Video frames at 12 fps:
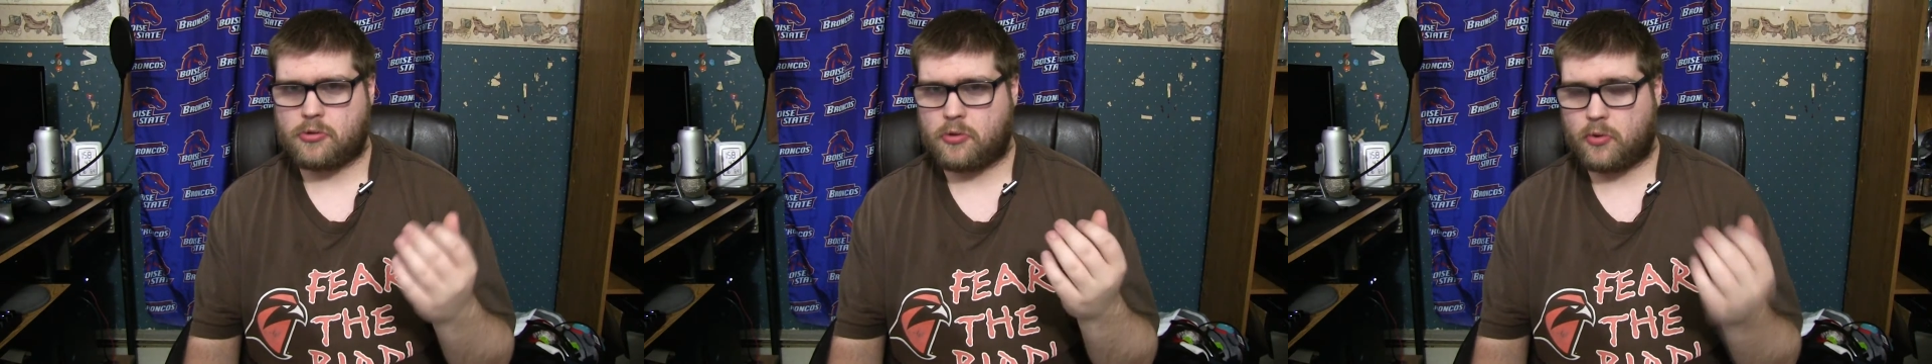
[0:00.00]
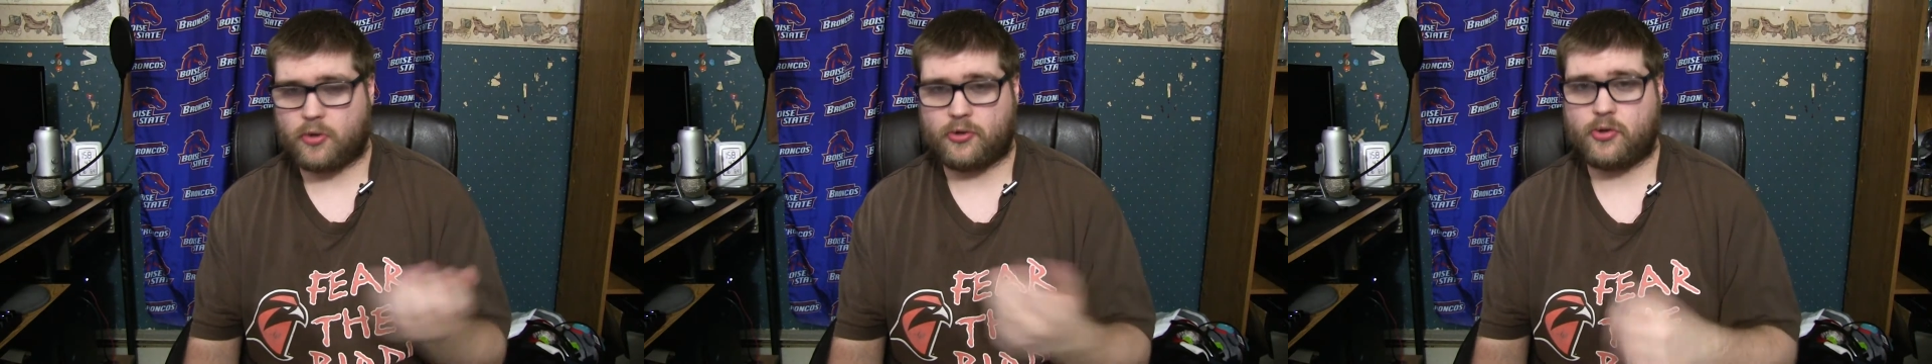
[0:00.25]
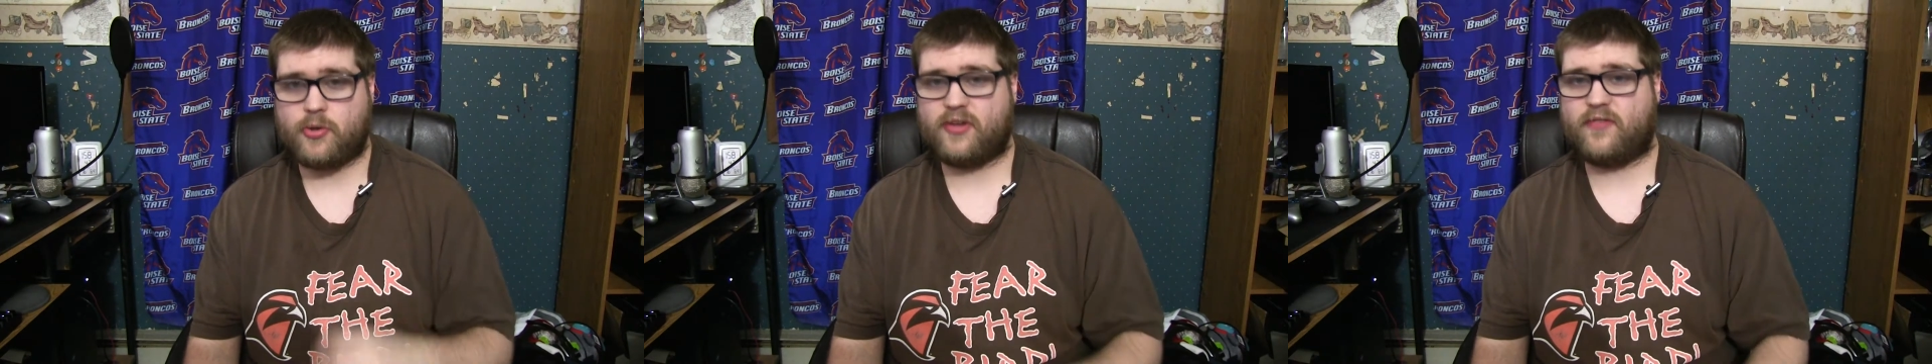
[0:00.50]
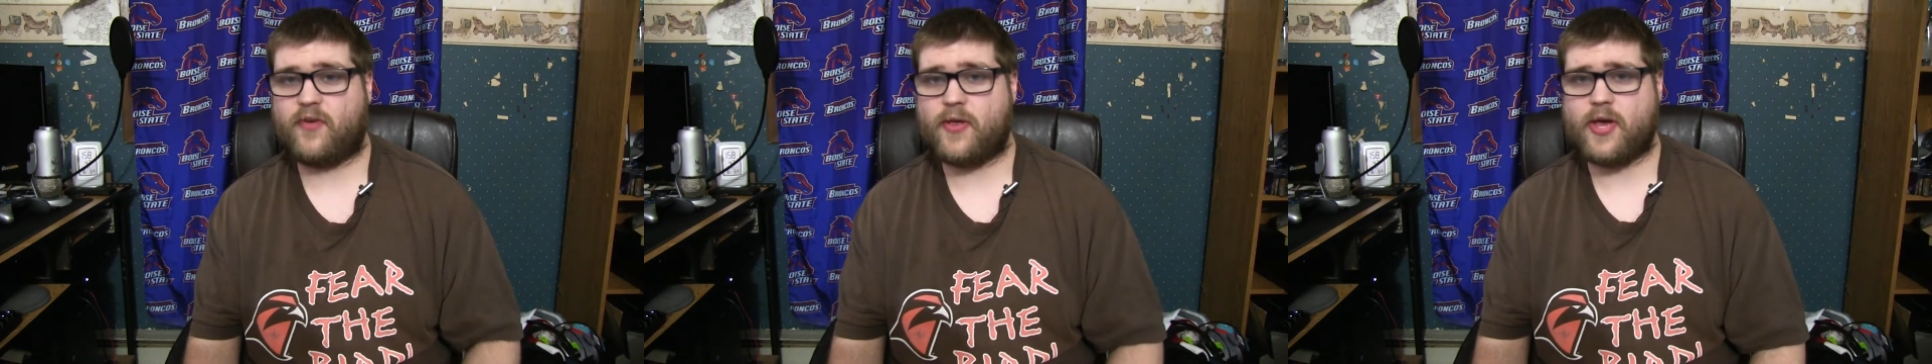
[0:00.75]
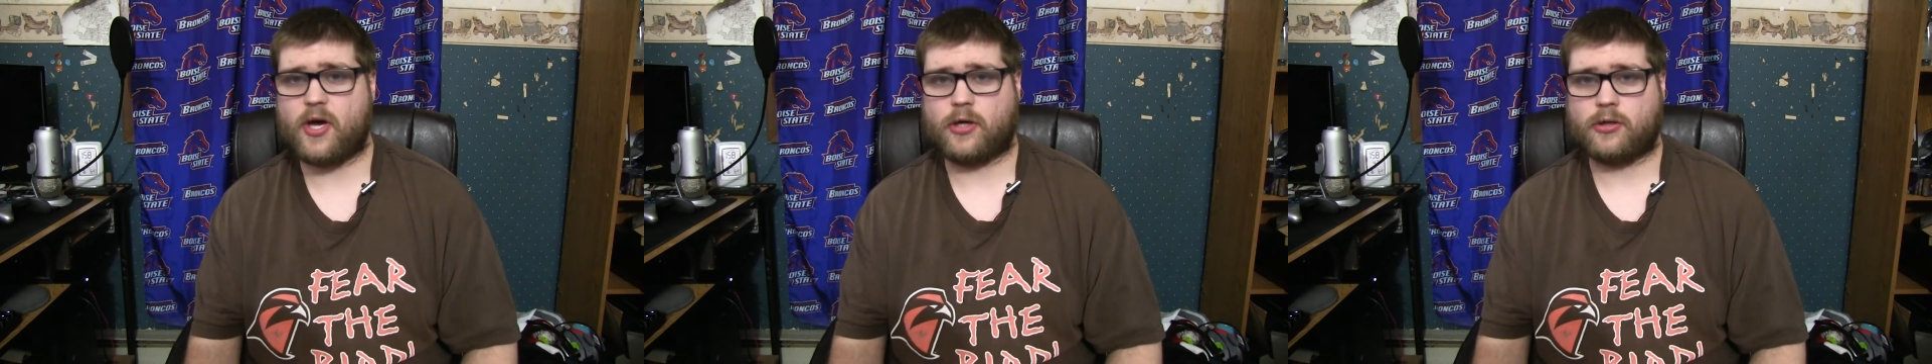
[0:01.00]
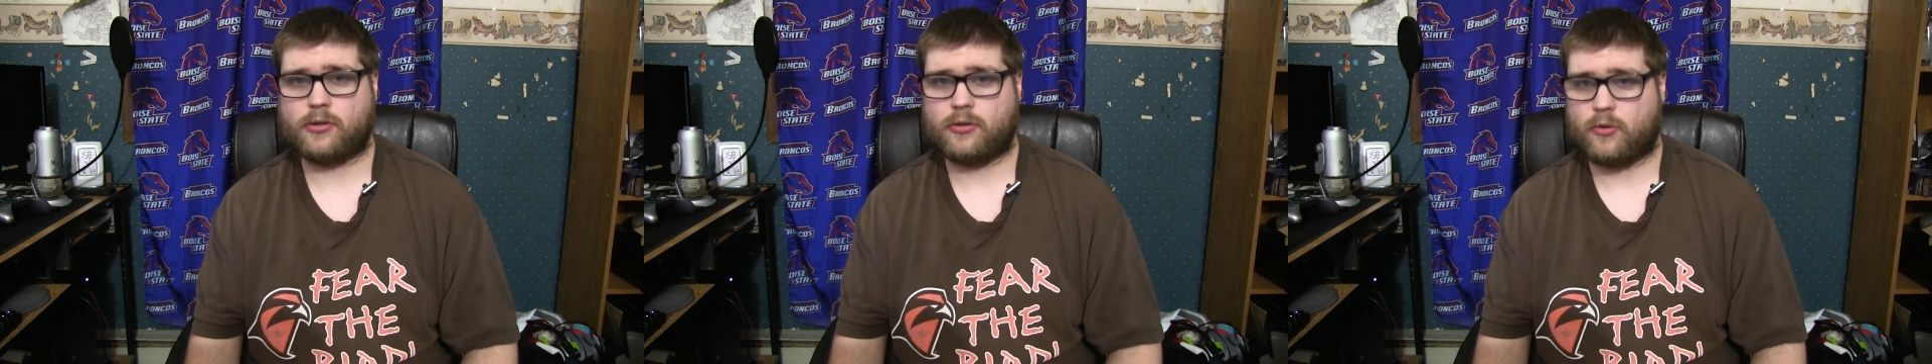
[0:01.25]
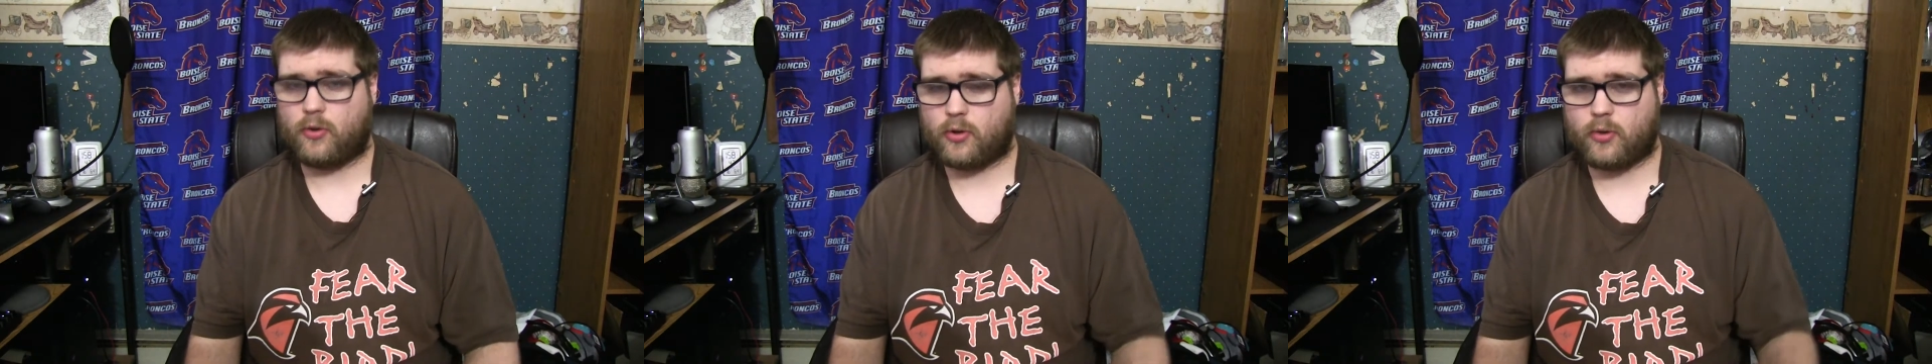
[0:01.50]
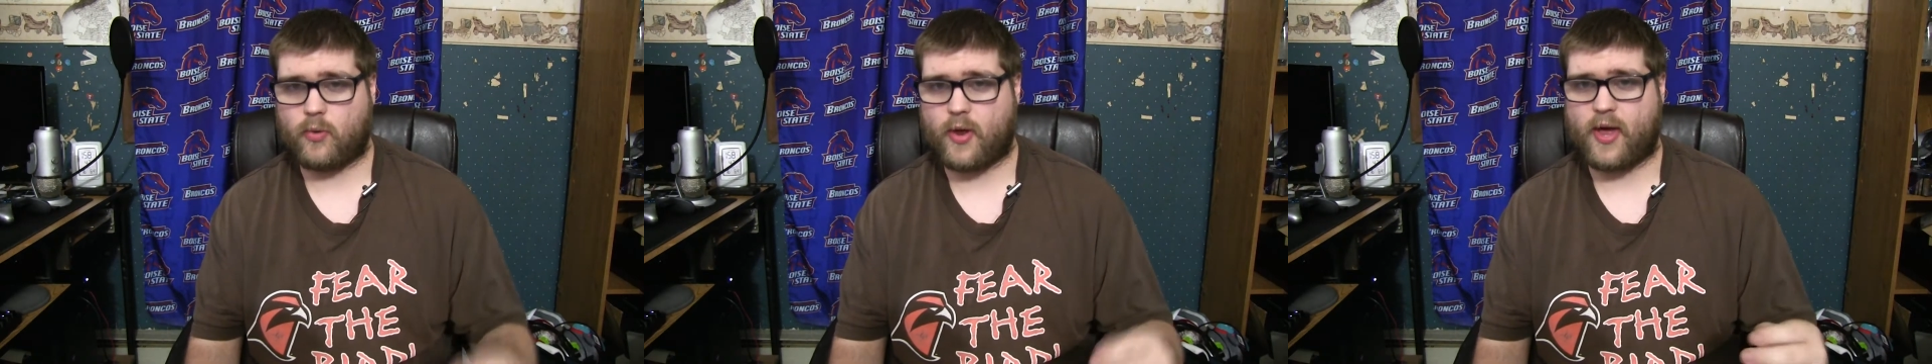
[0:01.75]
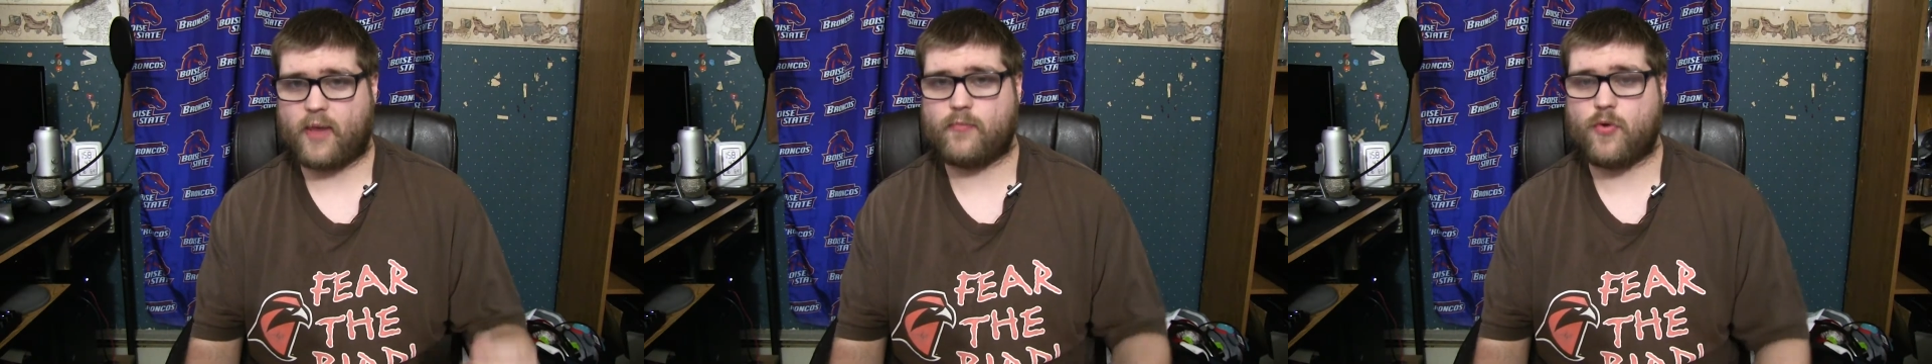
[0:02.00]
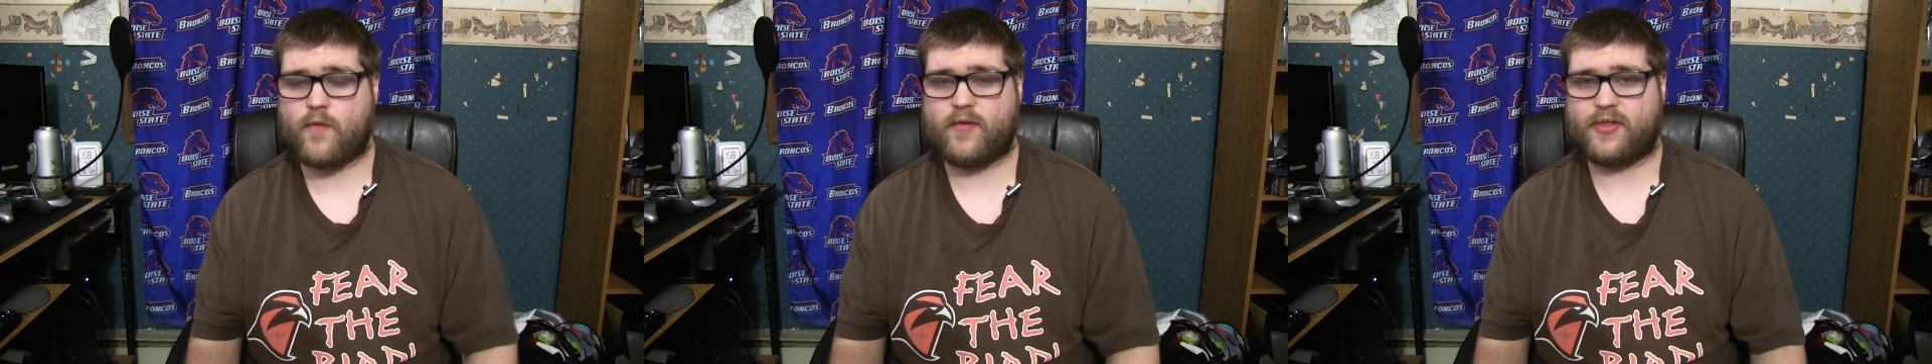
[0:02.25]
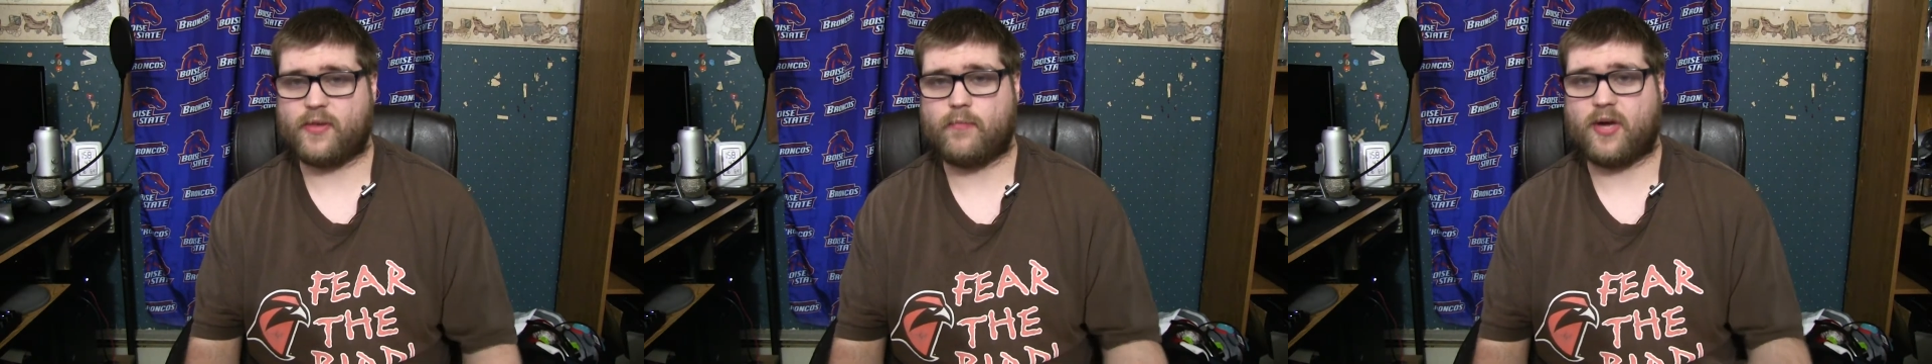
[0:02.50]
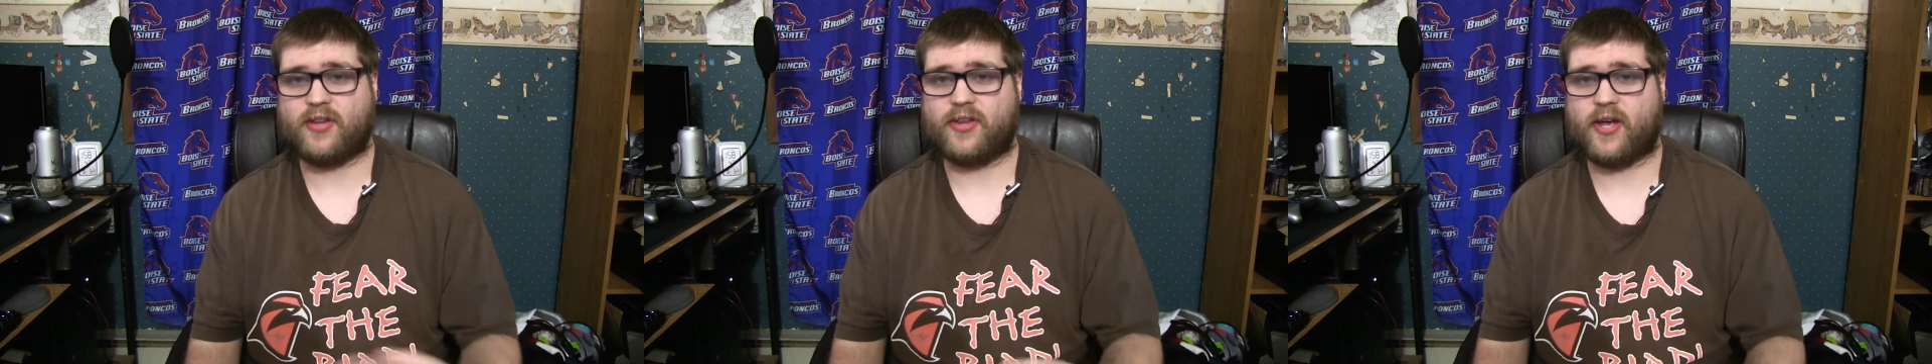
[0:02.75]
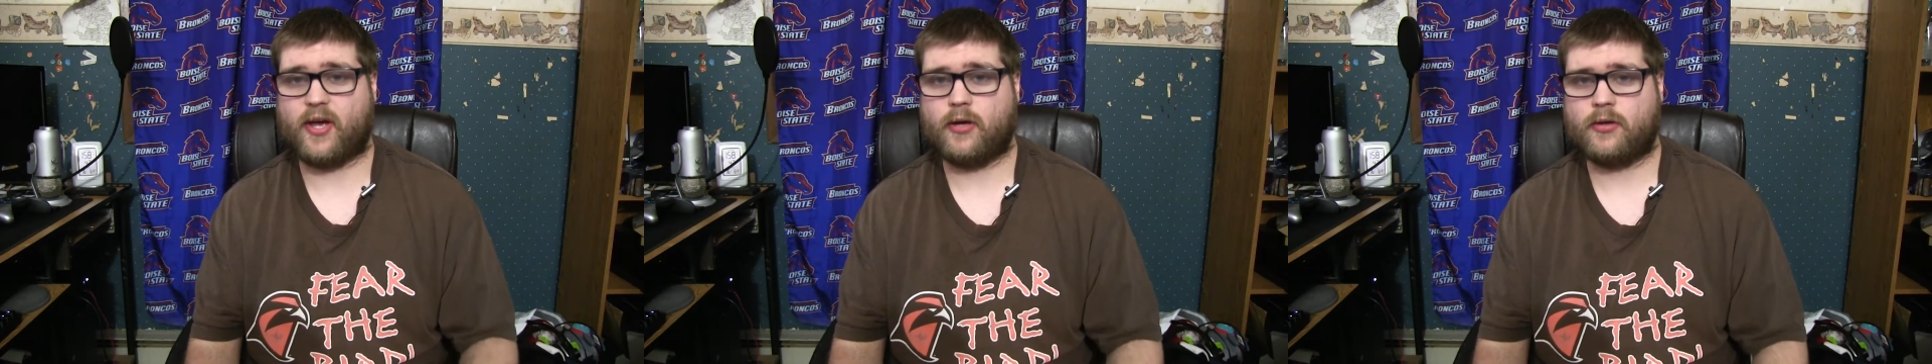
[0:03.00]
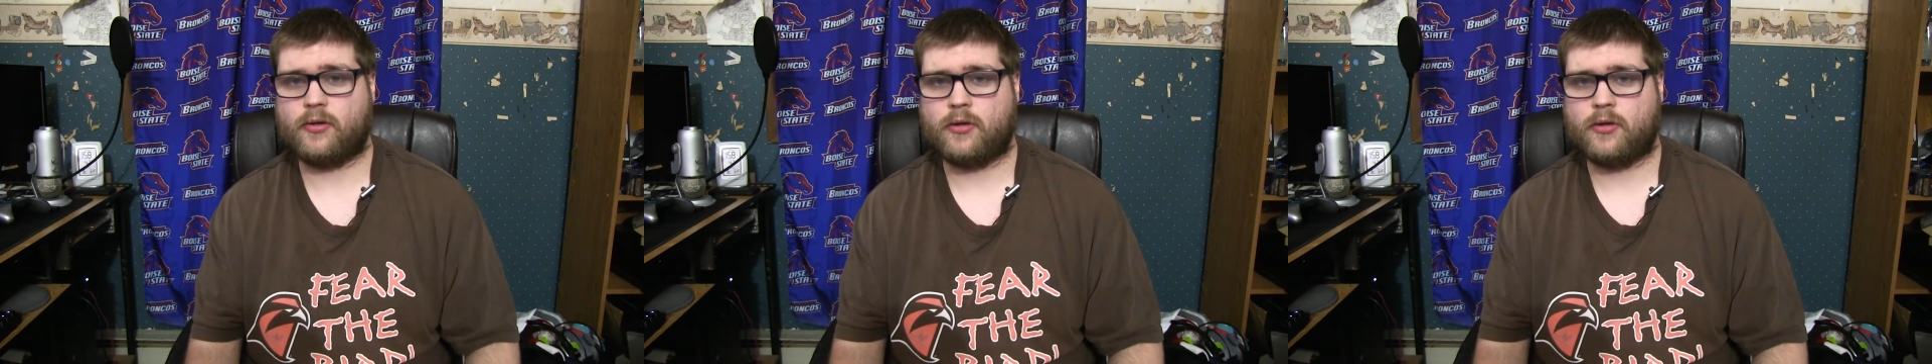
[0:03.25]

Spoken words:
We're going to do this video, or when I move it to Monday,